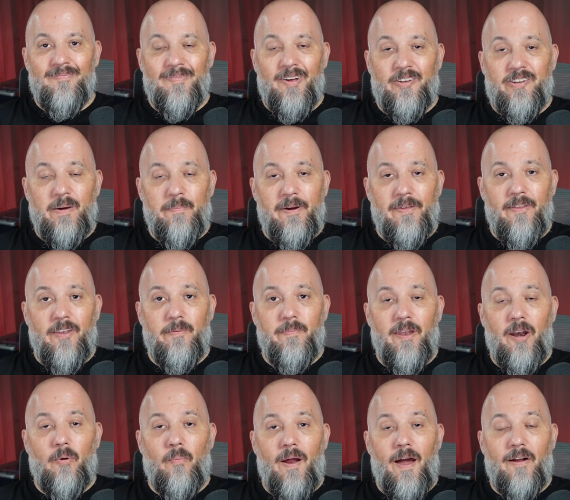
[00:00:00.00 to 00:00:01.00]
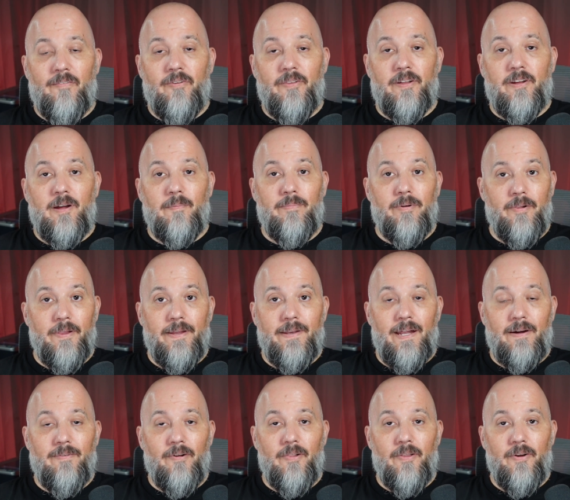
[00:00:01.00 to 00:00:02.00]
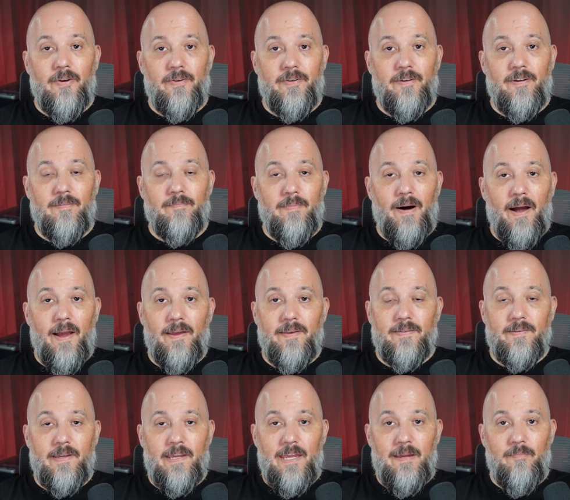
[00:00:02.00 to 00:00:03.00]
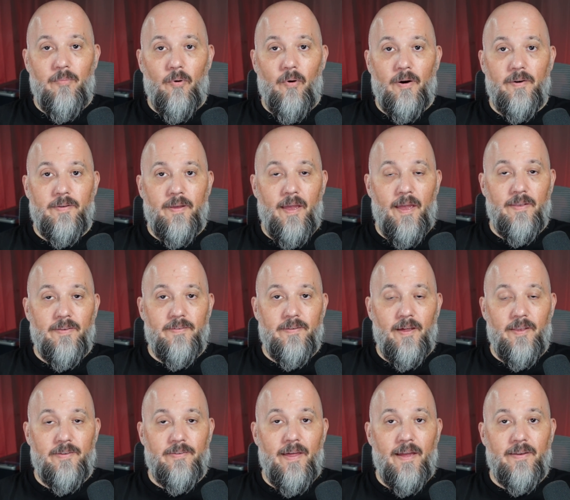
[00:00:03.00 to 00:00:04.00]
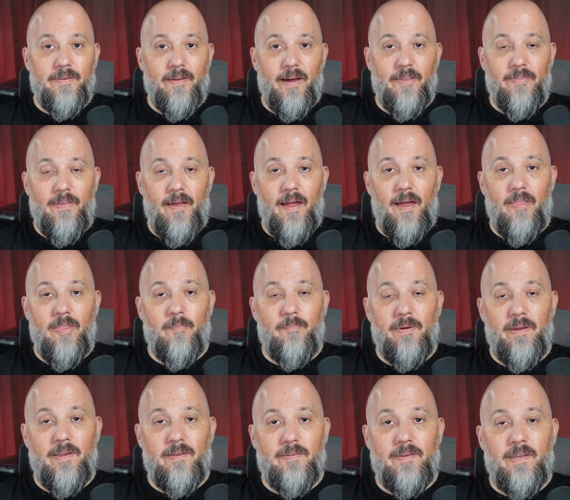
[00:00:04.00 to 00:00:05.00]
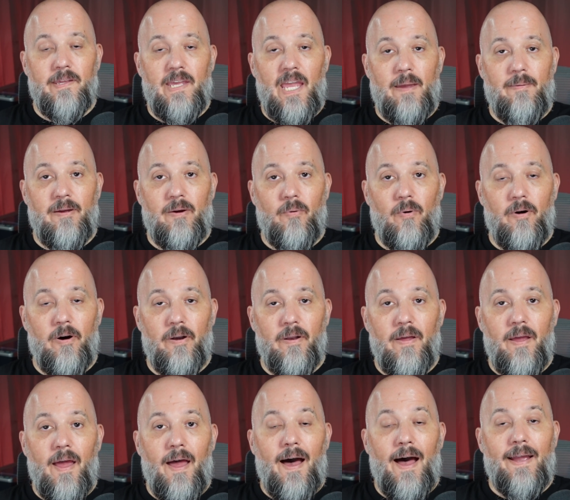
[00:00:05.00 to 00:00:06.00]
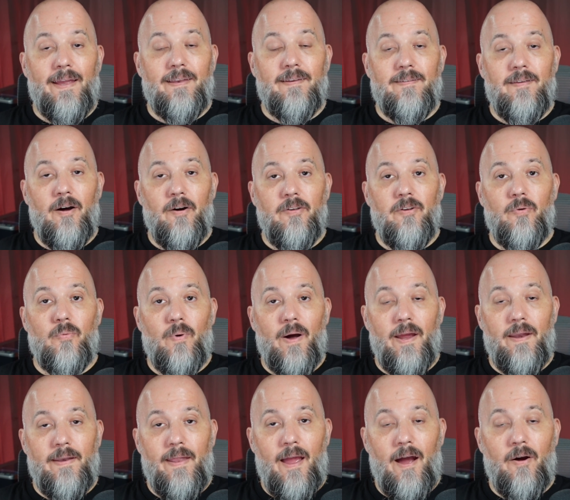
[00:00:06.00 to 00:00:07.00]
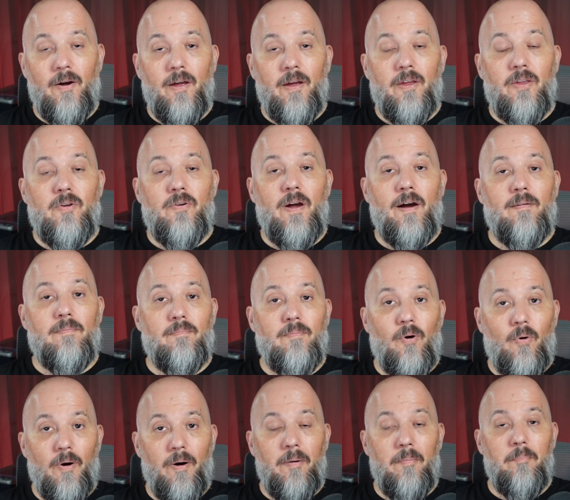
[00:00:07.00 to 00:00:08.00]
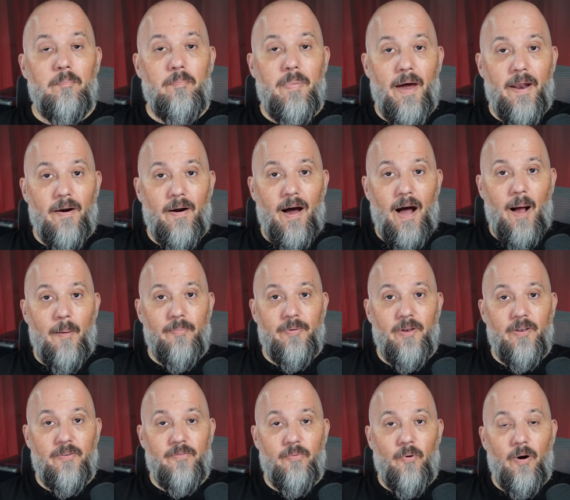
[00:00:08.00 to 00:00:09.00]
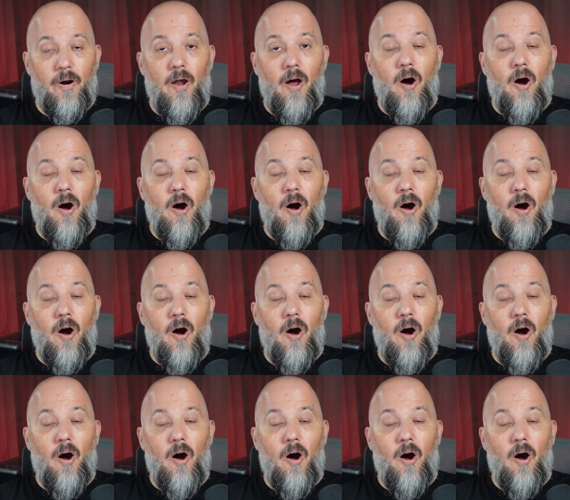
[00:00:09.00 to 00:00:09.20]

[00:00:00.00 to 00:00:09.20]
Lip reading: As somebody that's been around for the complete evolution of mice, keyboards, headsets, things like that in the PC gaming world, I can tell you right now, you have more better options for